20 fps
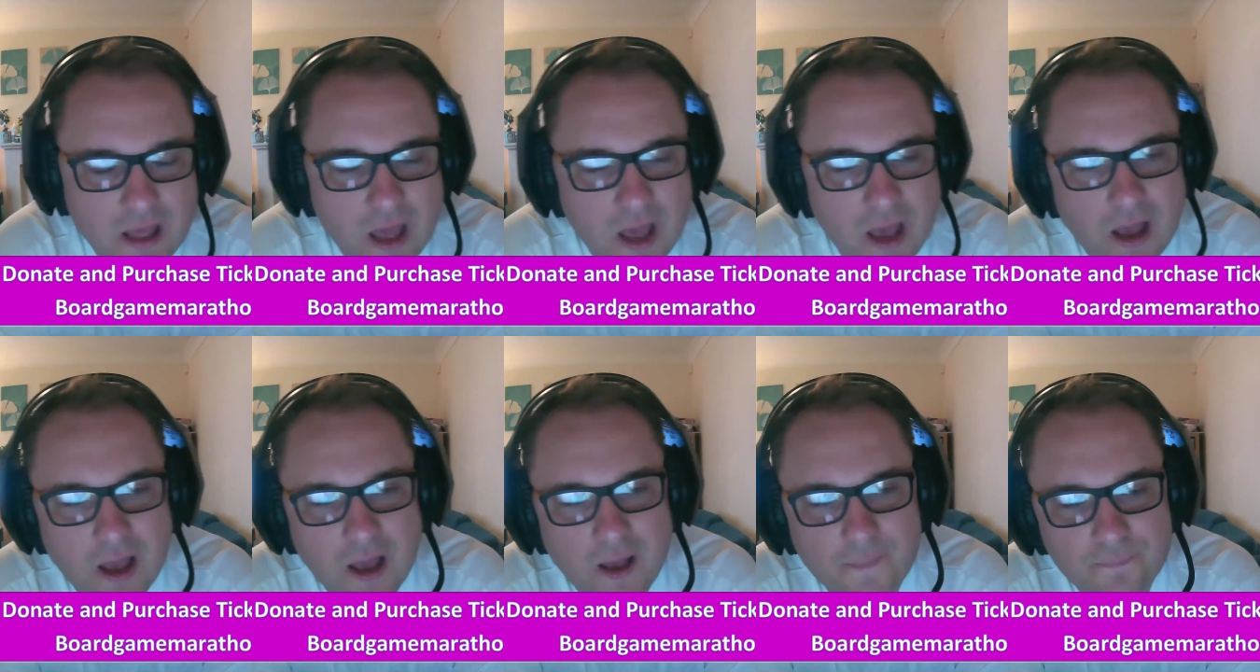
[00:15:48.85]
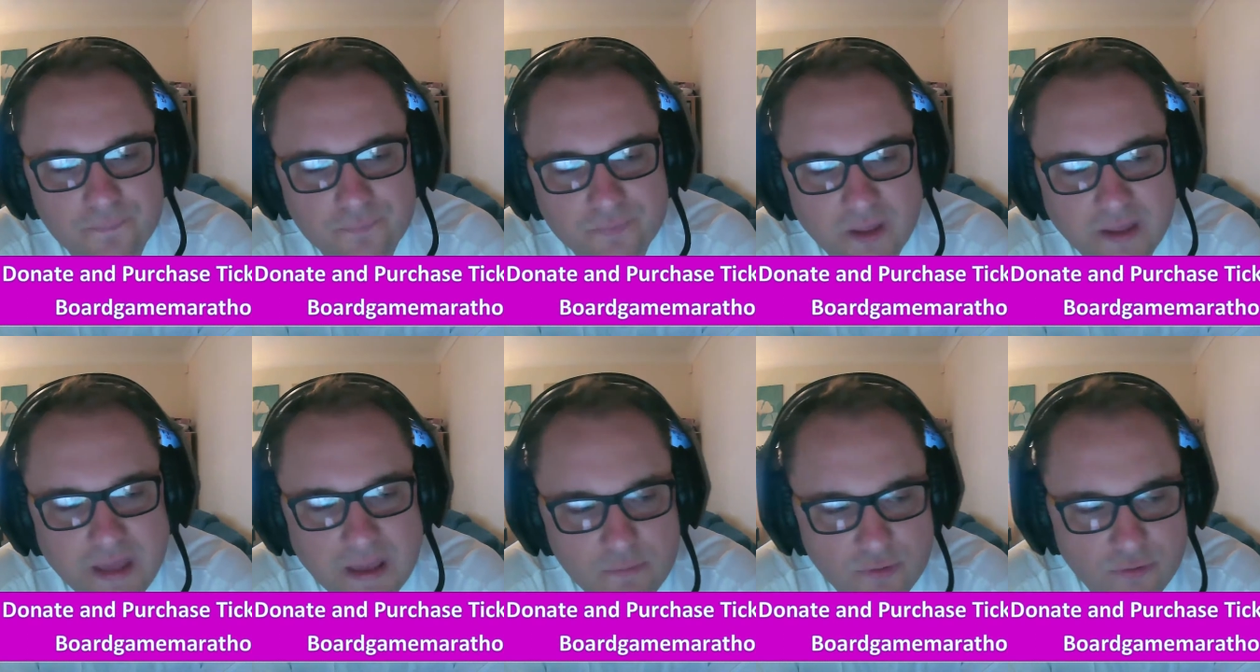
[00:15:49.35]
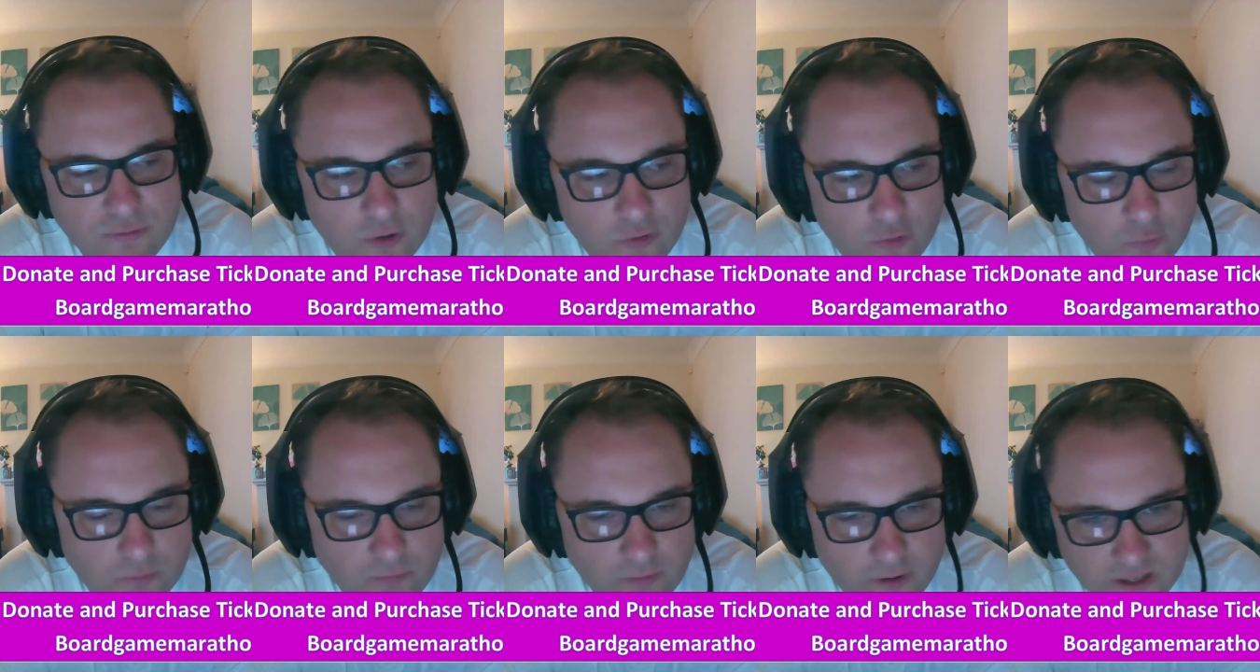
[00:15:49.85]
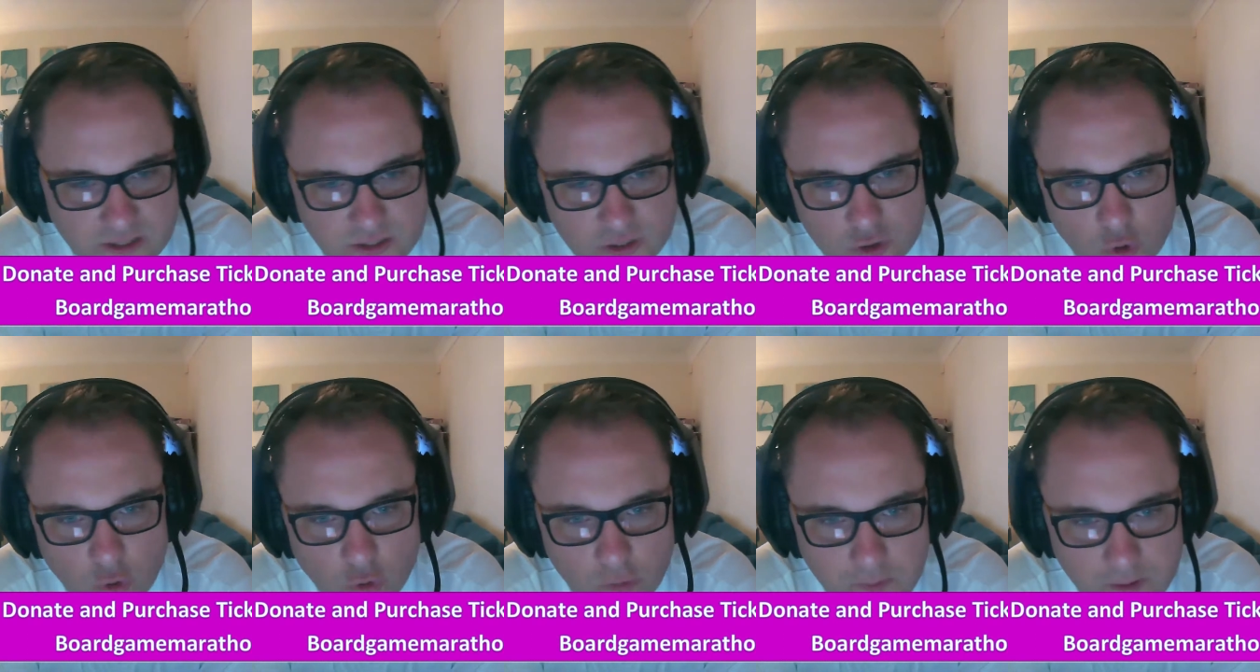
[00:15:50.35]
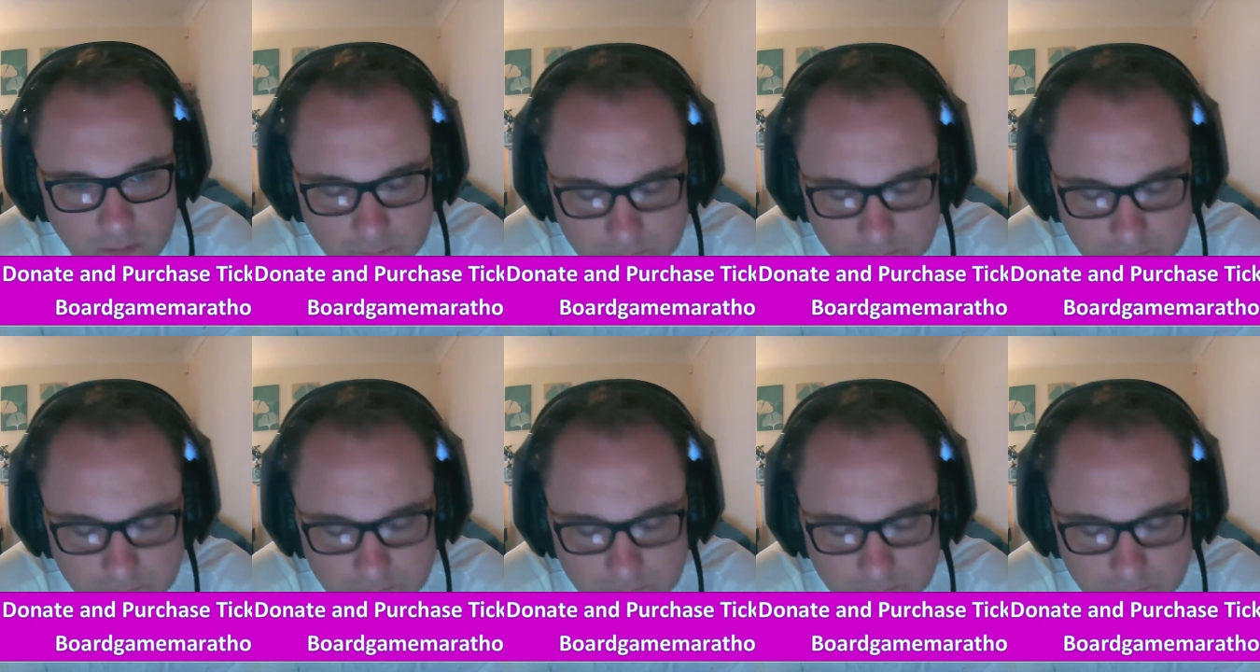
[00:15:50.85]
Game of Thrones we're running as a tournament